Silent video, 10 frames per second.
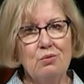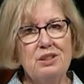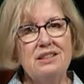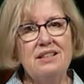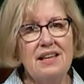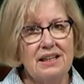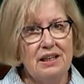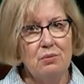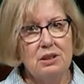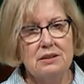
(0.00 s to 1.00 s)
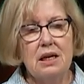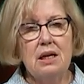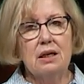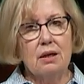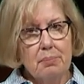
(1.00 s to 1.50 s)
we see that he was
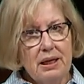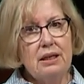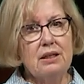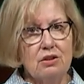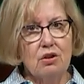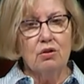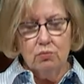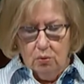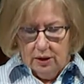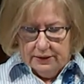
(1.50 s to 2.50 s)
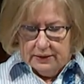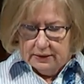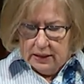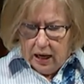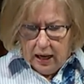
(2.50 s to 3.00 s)
committed to the Lord as a
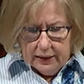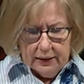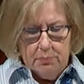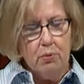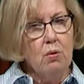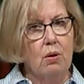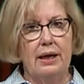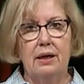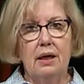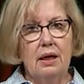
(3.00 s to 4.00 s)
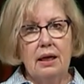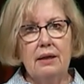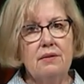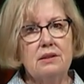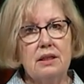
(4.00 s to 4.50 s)
tiny boy
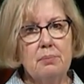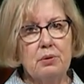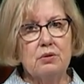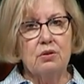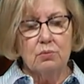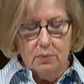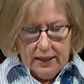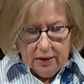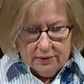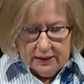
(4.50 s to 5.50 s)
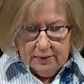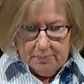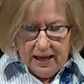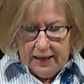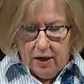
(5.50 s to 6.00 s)
in the temple, surrounded
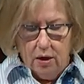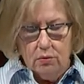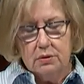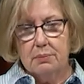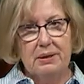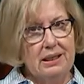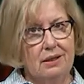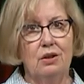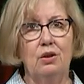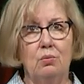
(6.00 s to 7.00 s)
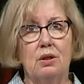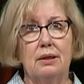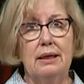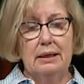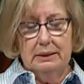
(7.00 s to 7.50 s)
by old men who
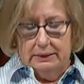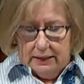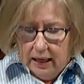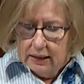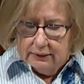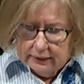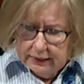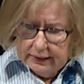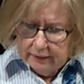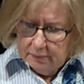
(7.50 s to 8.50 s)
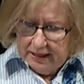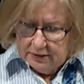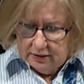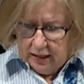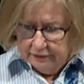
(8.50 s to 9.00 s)
were not leading the
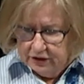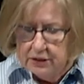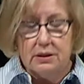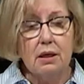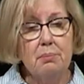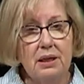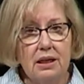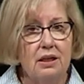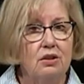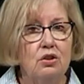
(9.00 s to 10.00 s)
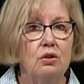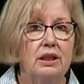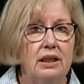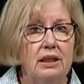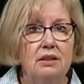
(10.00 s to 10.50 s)
best lives. He's committed
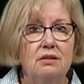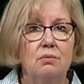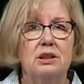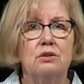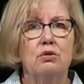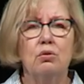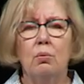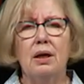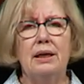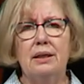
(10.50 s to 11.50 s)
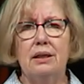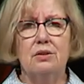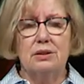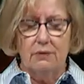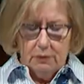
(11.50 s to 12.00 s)
during Israel's 20
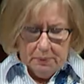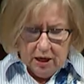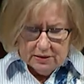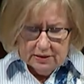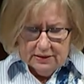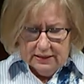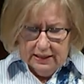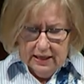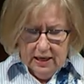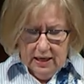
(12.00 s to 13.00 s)
years of apostasy